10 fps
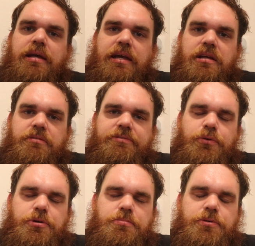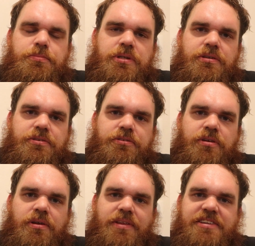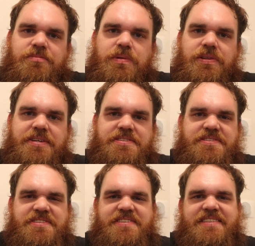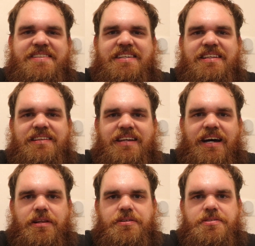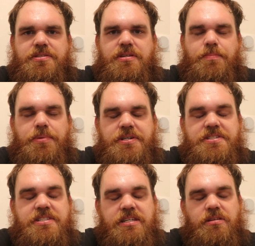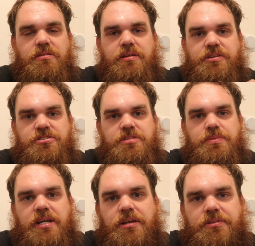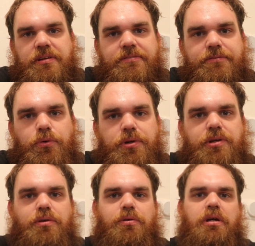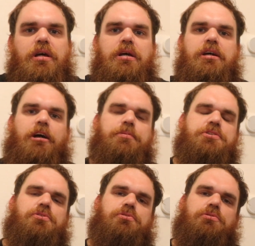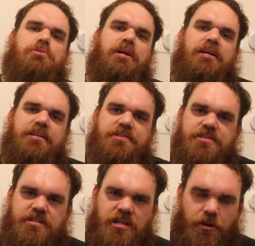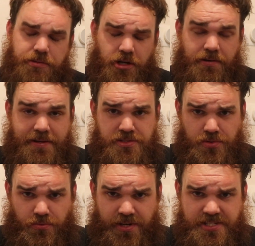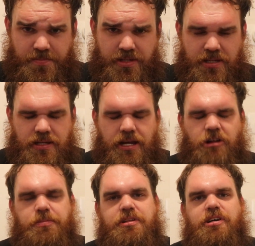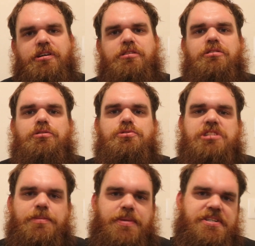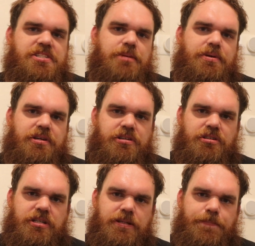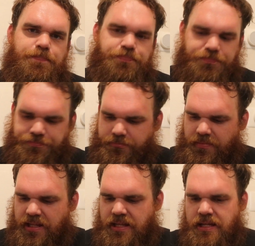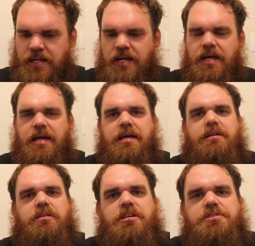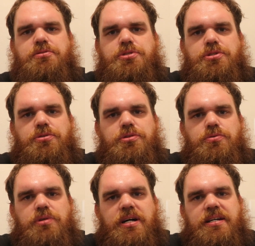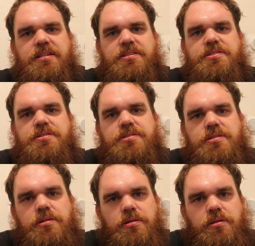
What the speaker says: and affordable meals that's gonna be less than $16, but still extremely healthy for you. I'll be showing you guys, I'll be talking guys through the recipe, I'll be talking to you step by step how to cook it, and I'll also show you guys